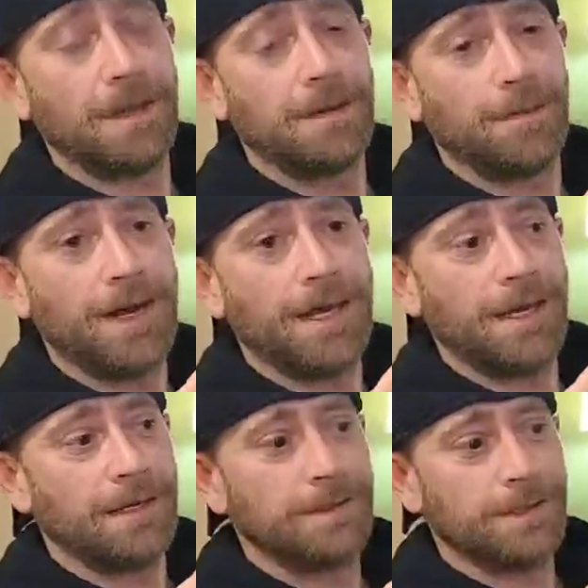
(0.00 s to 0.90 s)
You're going to break
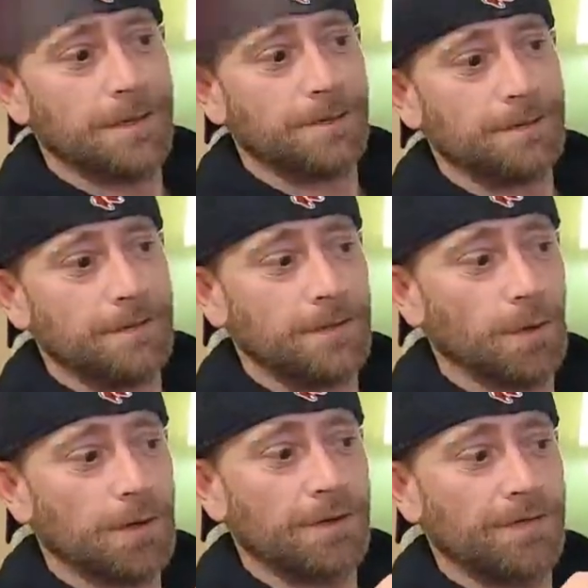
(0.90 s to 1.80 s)
it. It's going to
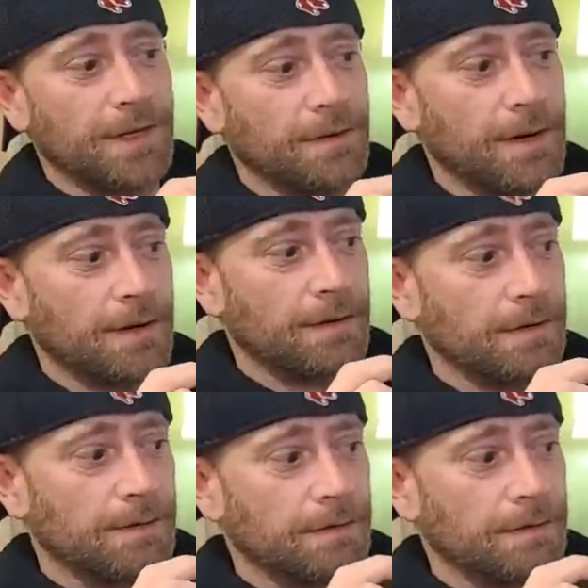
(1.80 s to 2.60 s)
dork the video out.